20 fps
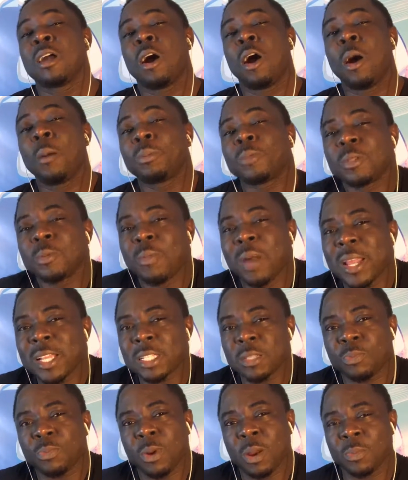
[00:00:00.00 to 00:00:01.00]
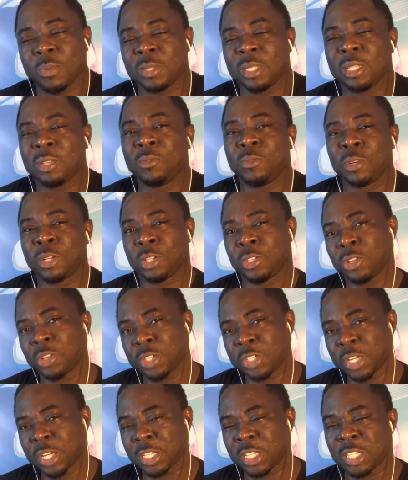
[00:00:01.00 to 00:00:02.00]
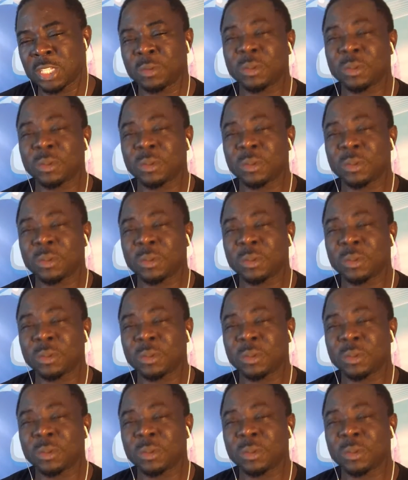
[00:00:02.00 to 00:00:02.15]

optimized properly for the search engines,